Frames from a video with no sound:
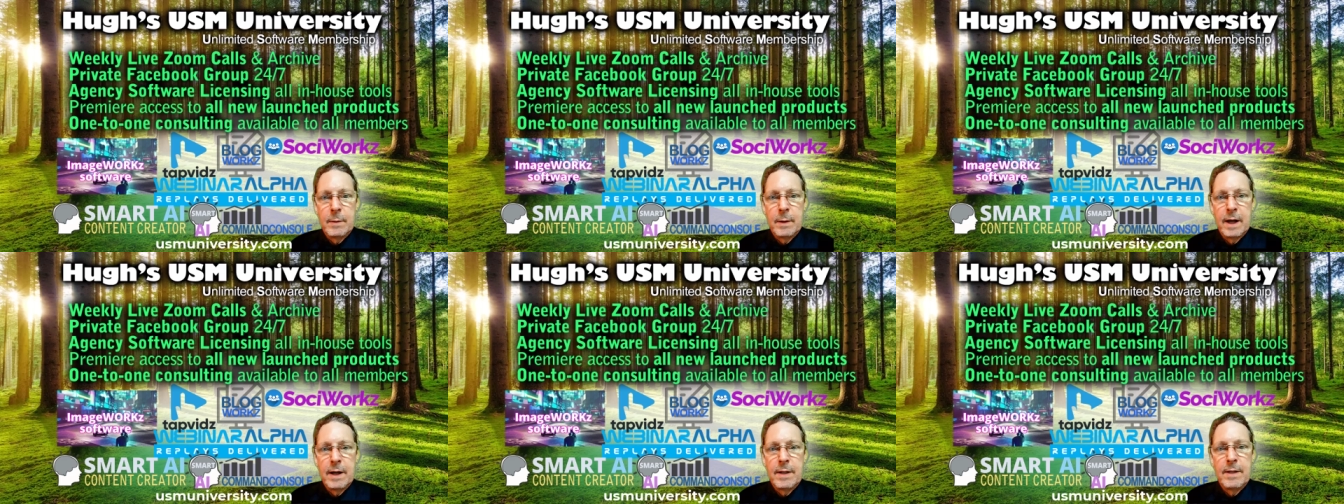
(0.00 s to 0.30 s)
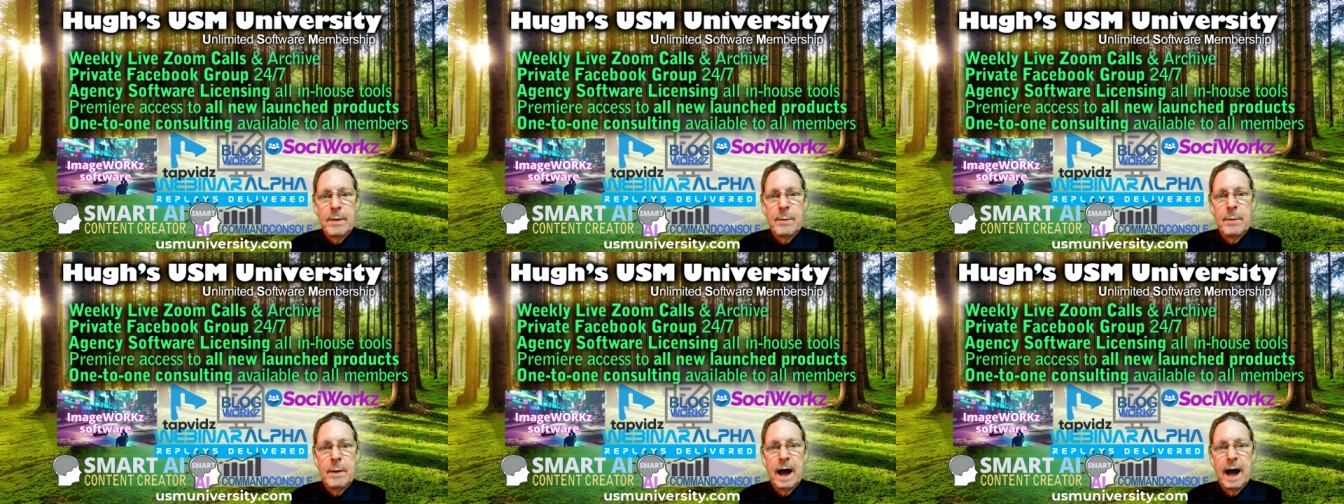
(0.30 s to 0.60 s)

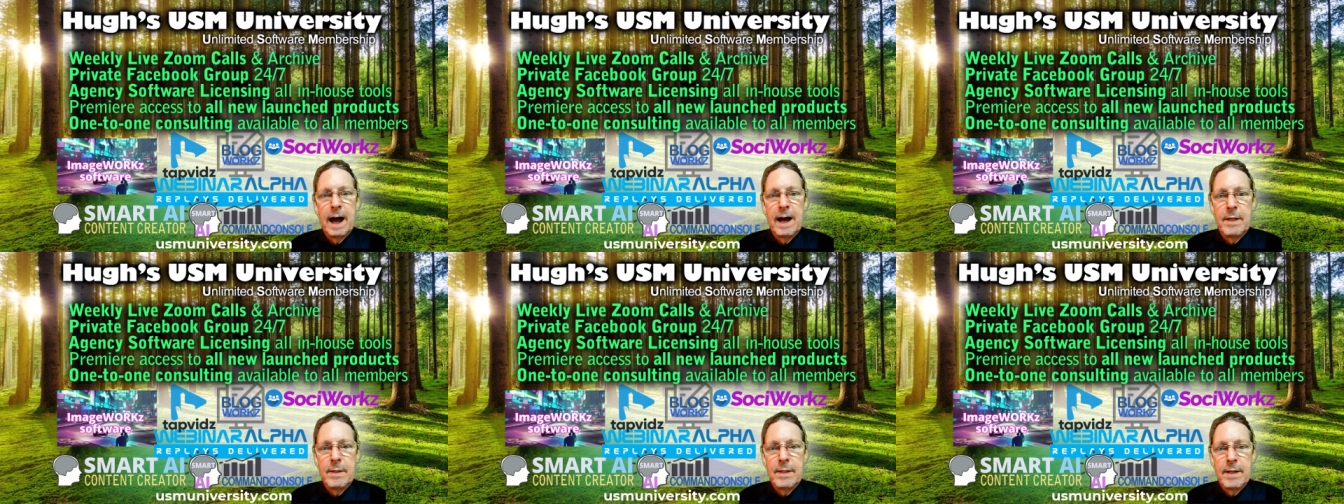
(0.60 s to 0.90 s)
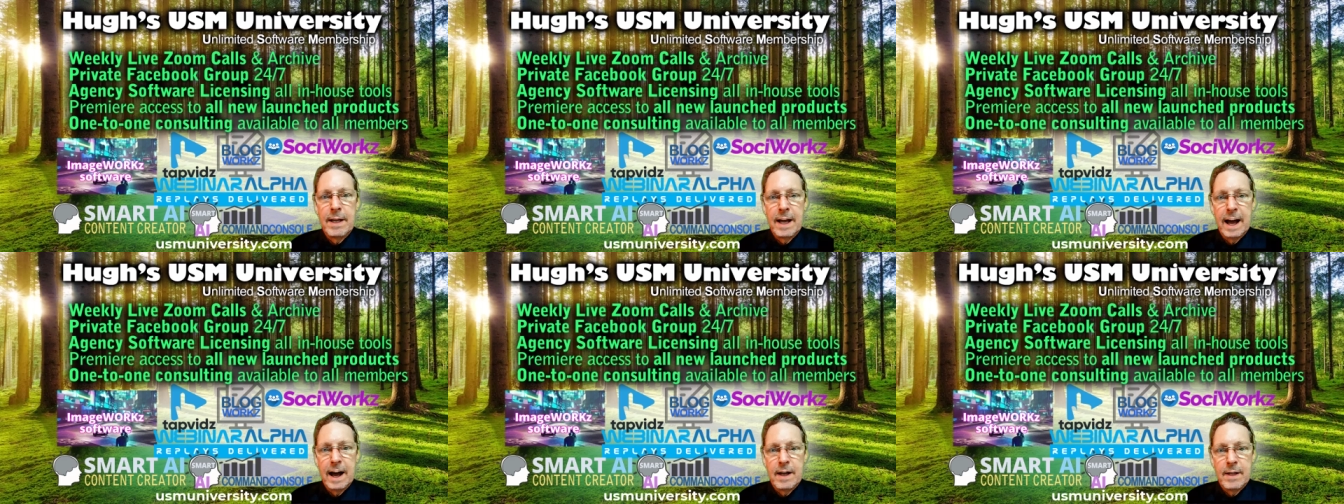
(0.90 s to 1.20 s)
peels back the
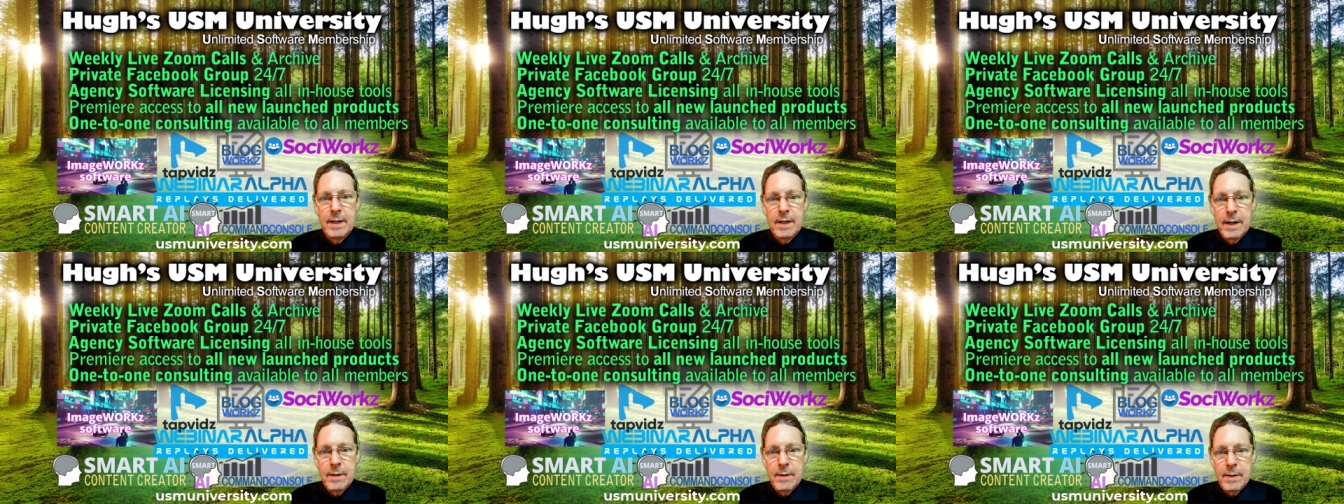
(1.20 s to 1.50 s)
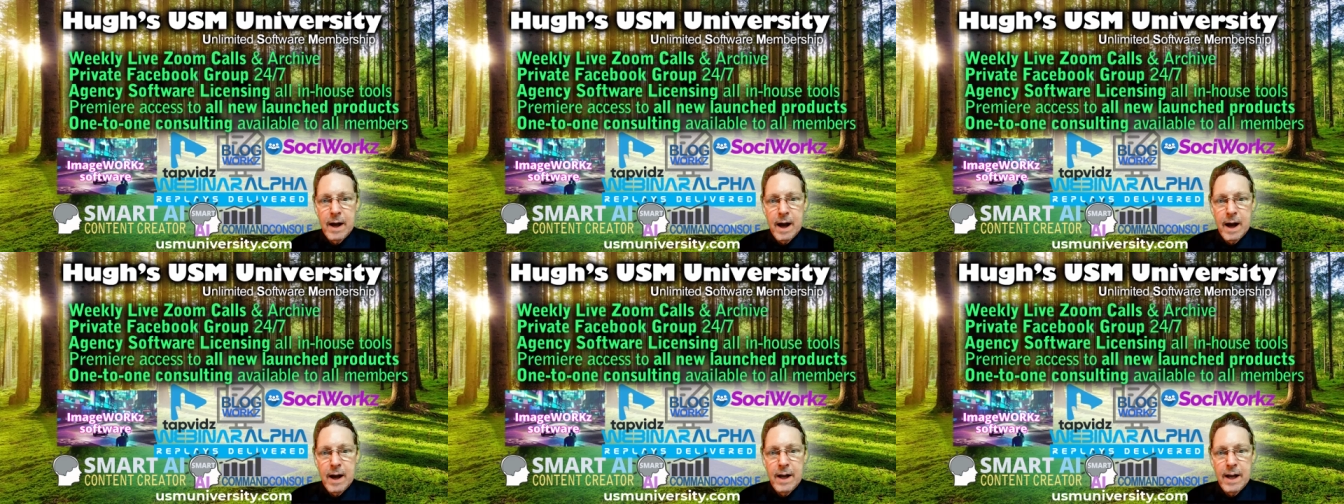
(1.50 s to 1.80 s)
layers of
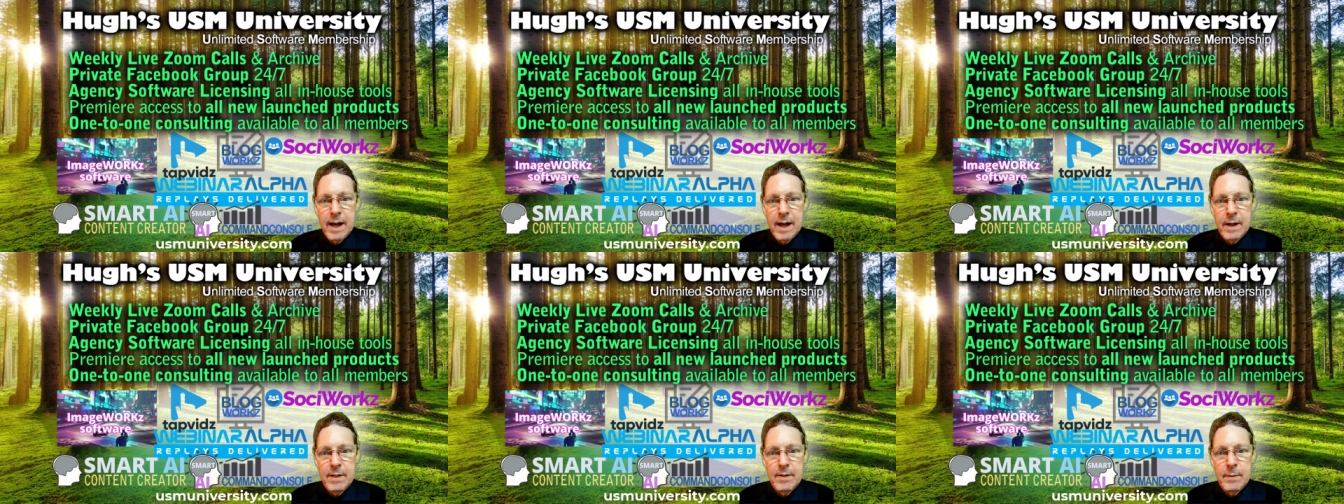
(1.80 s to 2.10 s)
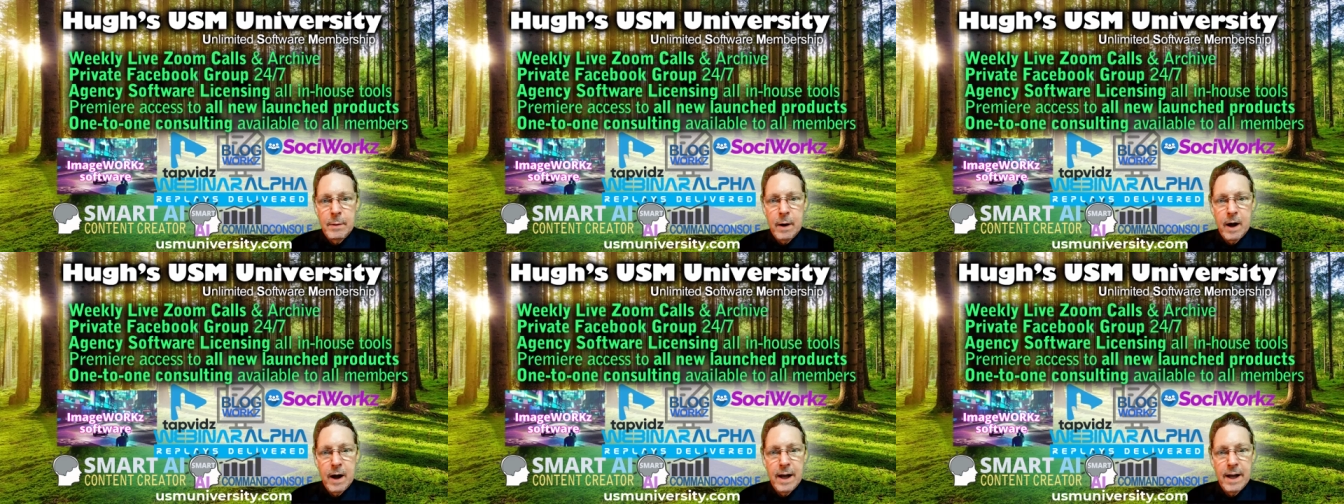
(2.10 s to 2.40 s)
the onion of
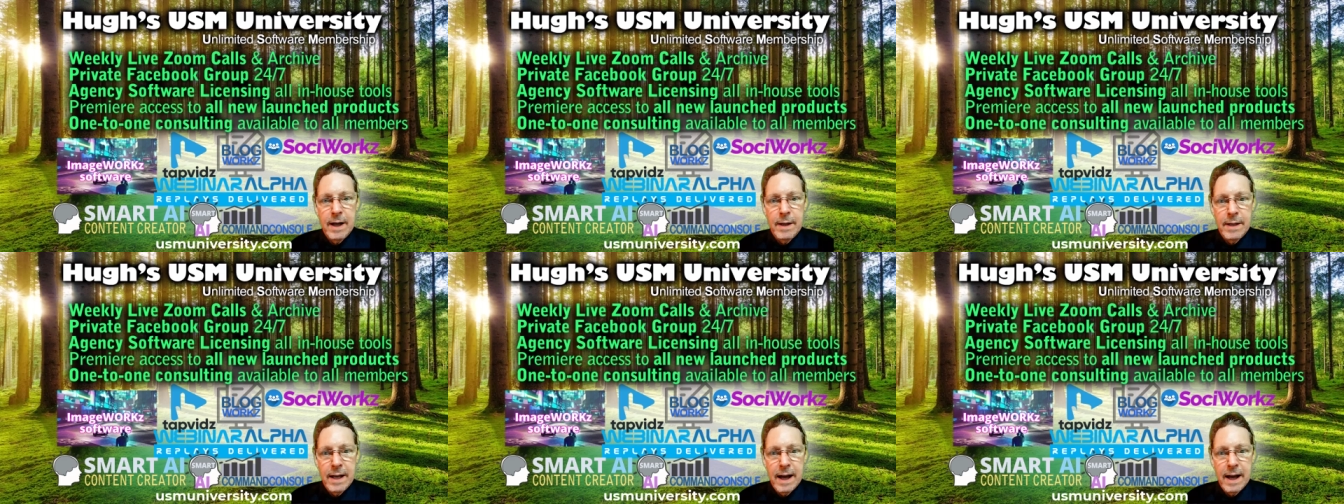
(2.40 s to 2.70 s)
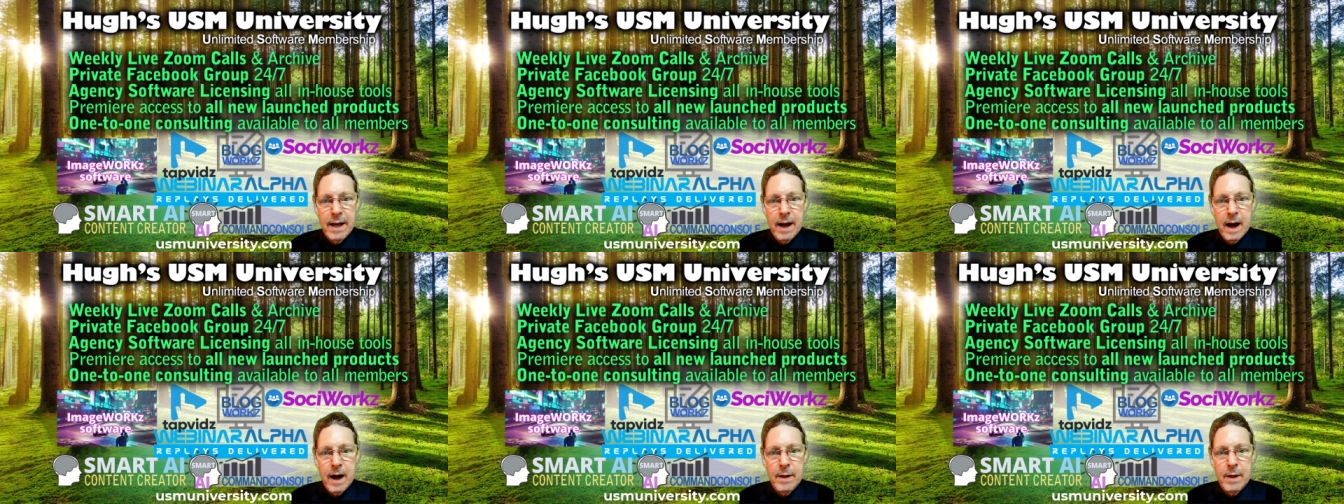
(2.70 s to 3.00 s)
marketing
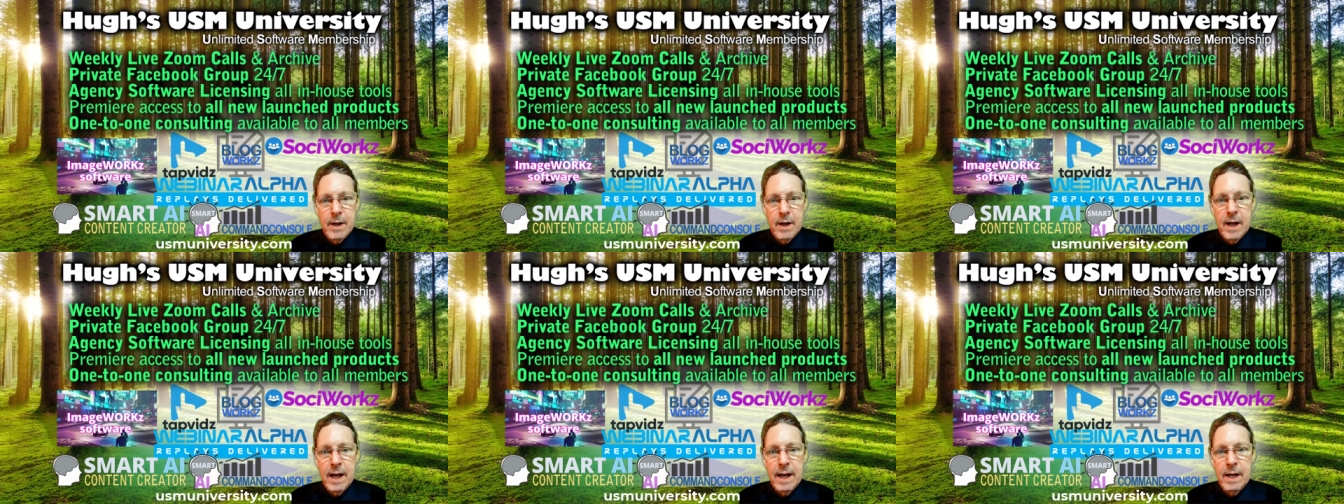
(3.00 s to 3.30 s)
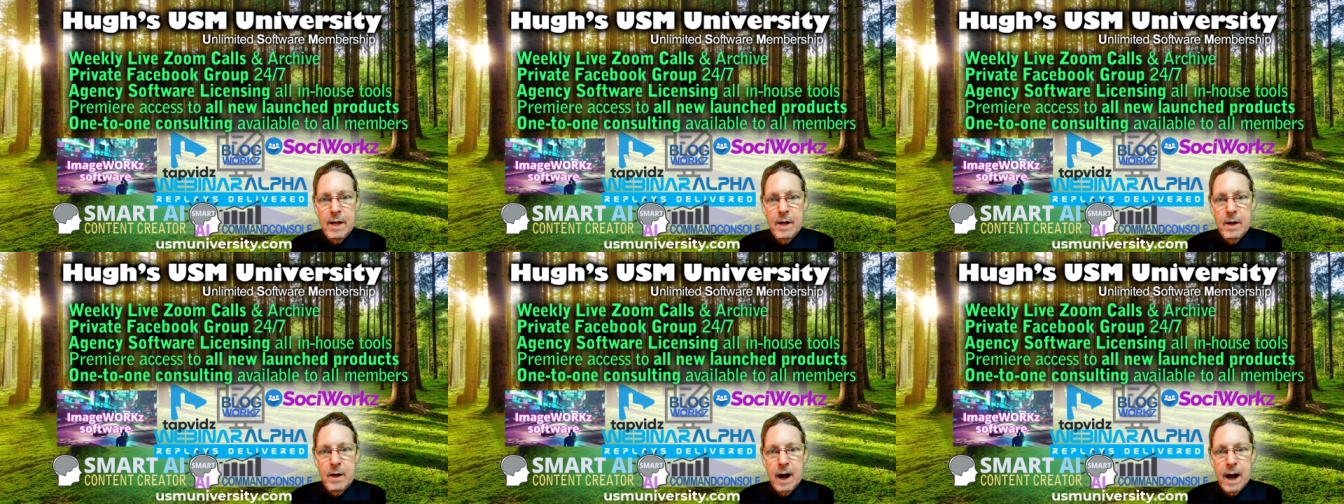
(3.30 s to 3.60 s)
technology
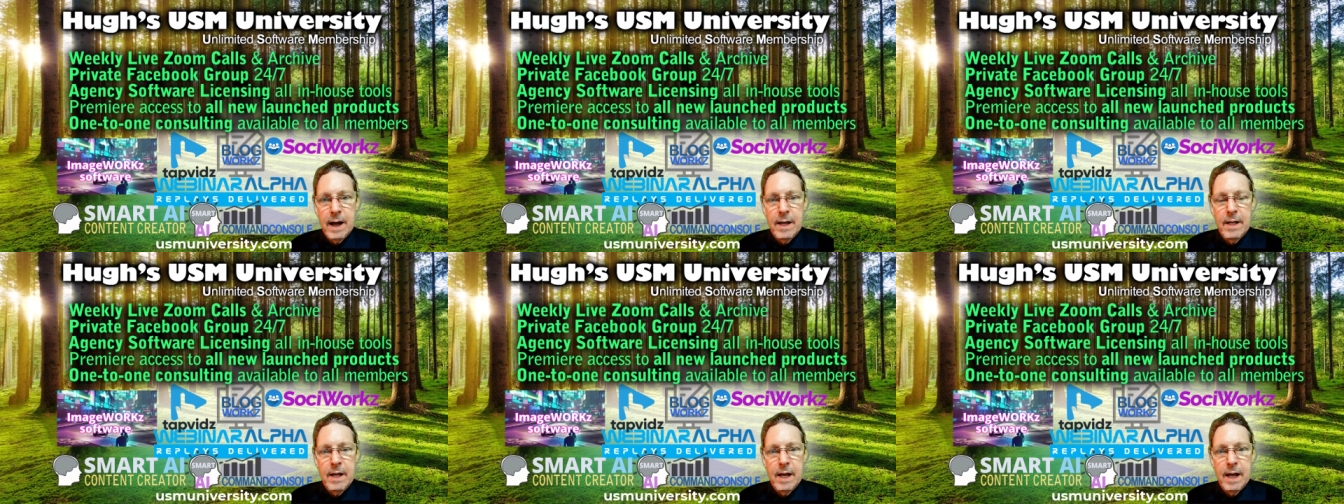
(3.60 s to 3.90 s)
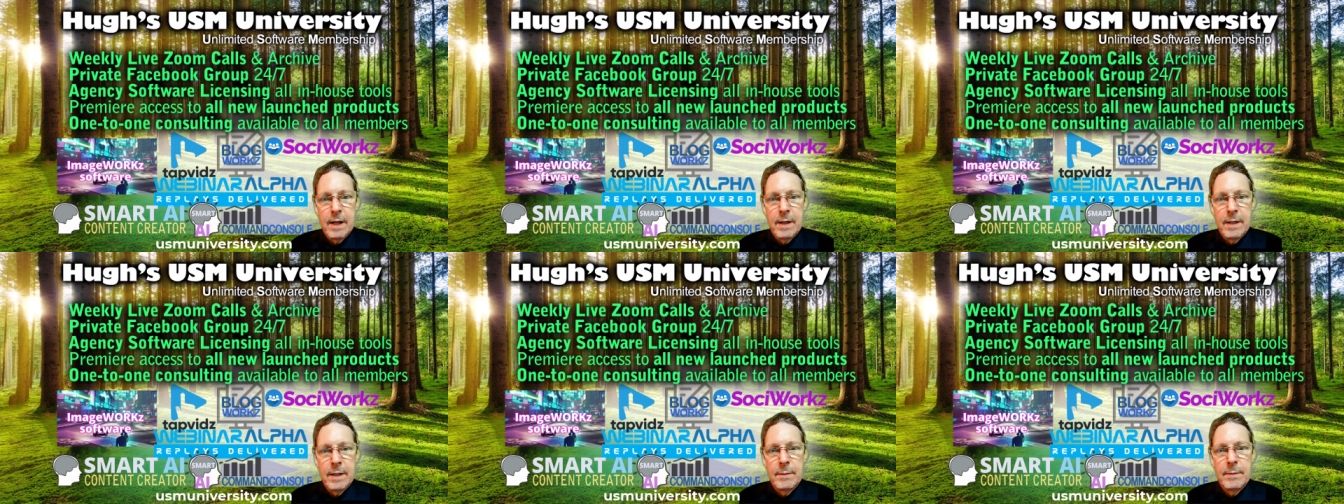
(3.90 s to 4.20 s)
and
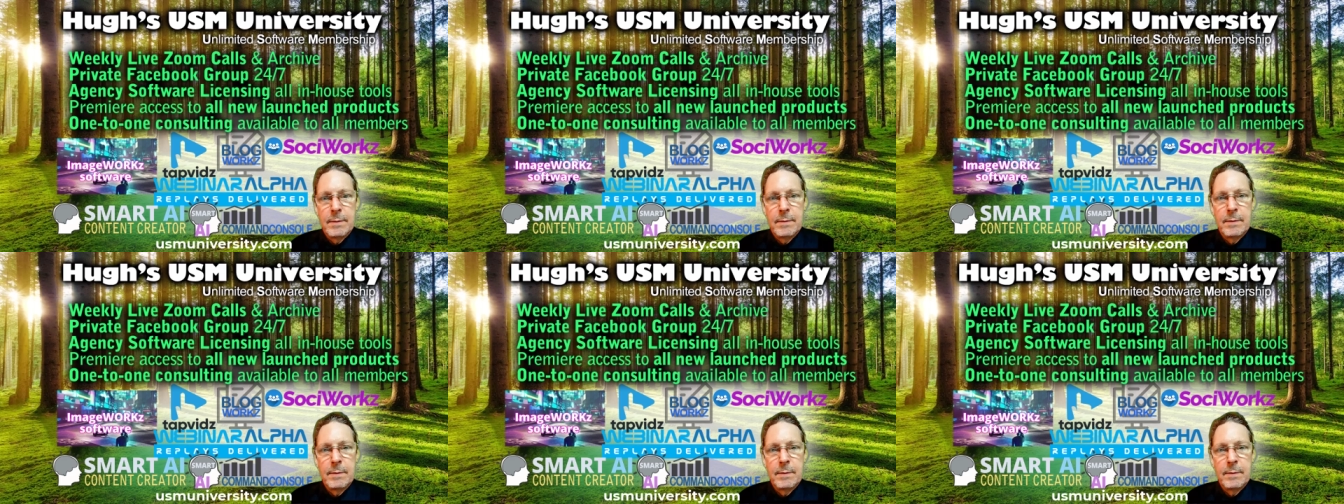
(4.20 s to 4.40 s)
strategies.